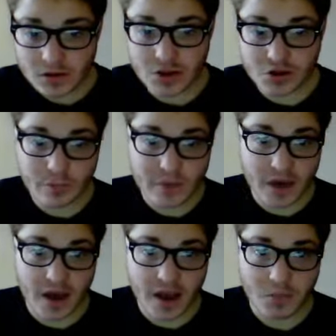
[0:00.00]
to
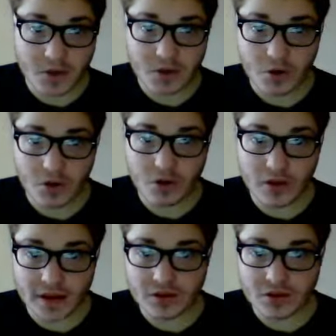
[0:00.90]
behead people
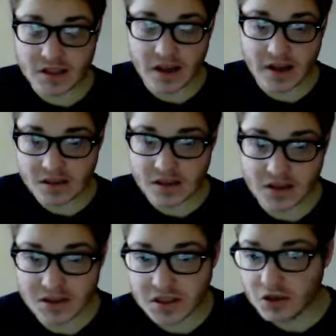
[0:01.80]
and use that as an
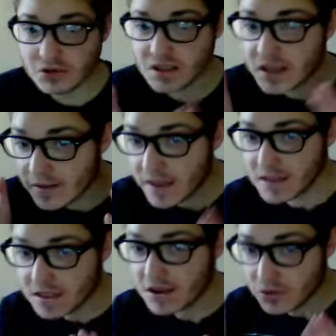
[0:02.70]
excuse, that
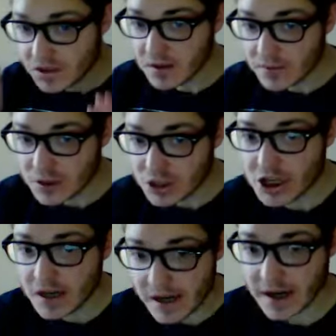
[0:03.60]
scares the living
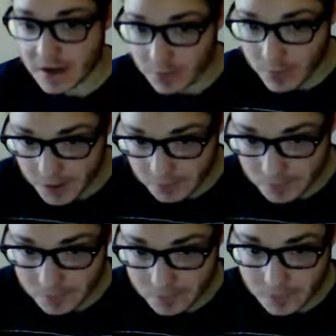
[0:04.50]
shit out of me.
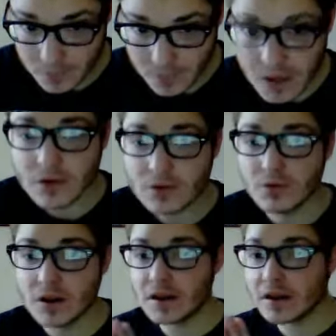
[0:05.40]

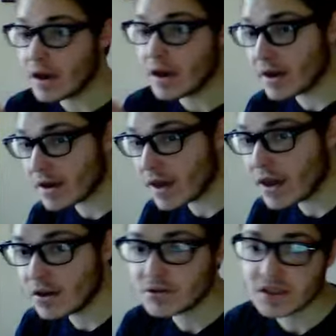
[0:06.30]
When the
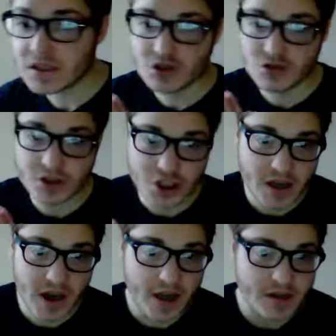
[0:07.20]
KKK uses
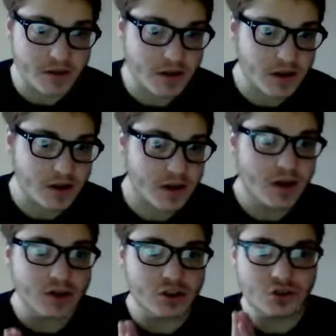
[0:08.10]
Christianity
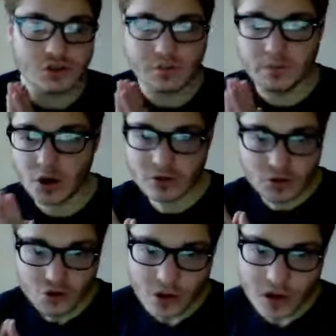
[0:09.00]
to burn
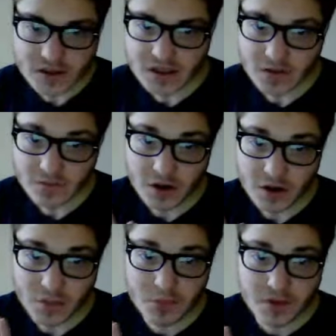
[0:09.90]
crosses in front of
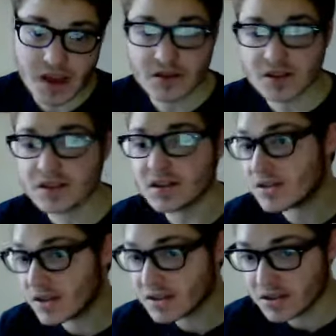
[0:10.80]
people's houses, and
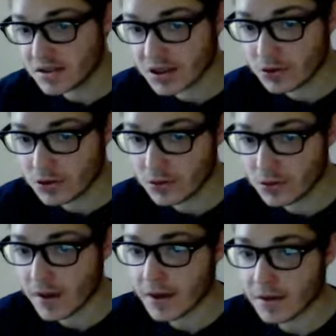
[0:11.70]
yes, they still do
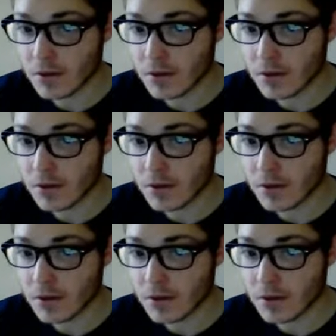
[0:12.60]
that,